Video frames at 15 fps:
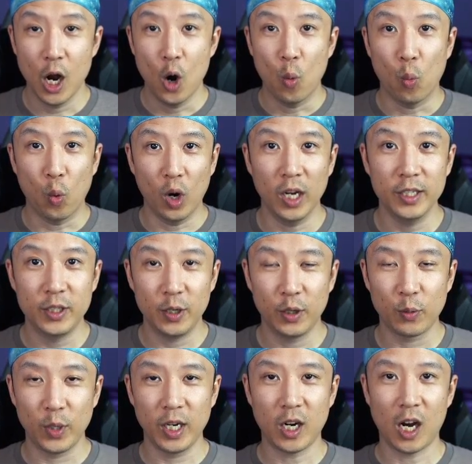1 to
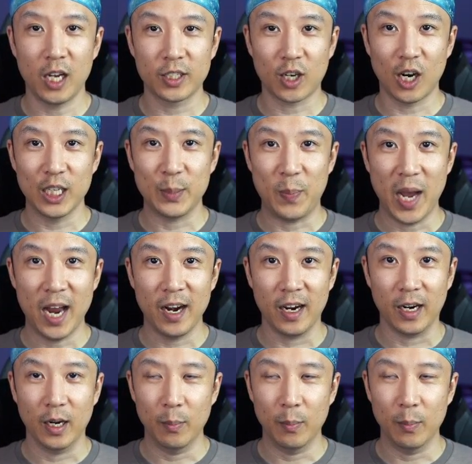3 cost cards better.